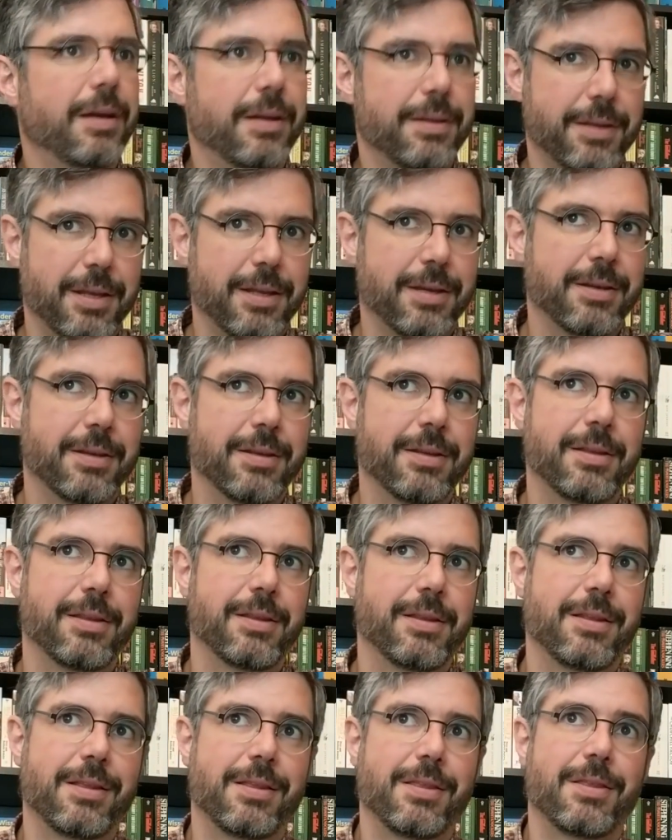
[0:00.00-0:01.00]
and then
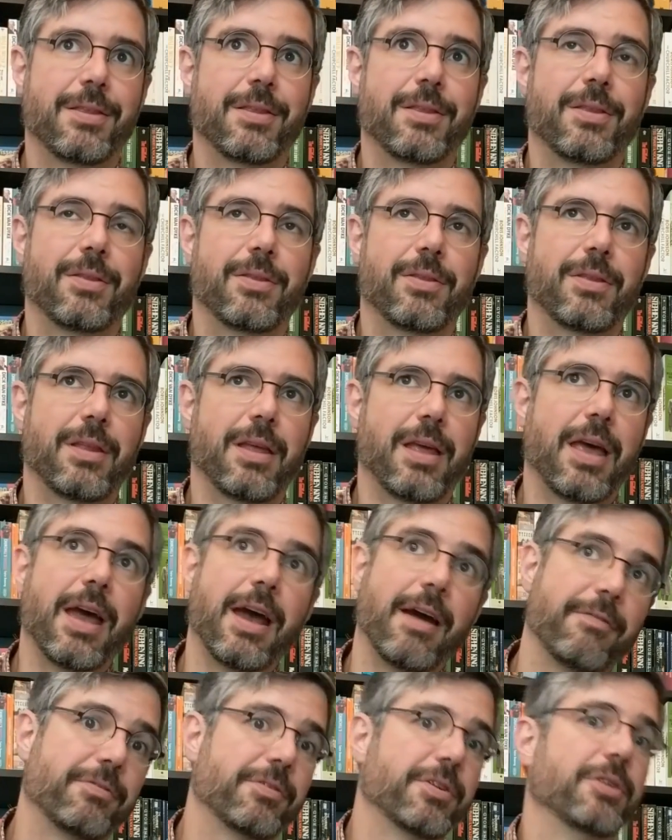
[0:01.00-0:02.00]

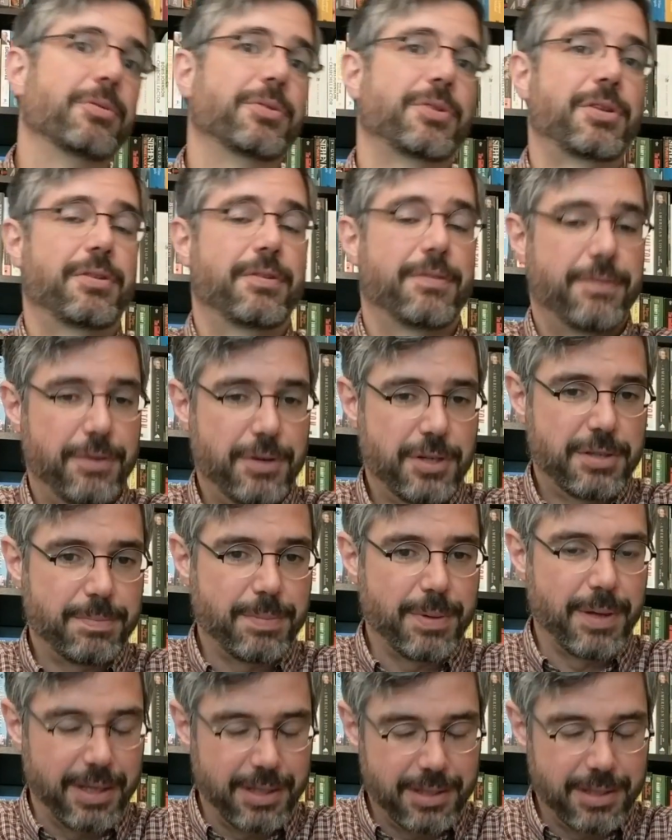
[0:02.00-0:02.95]
after it was on the first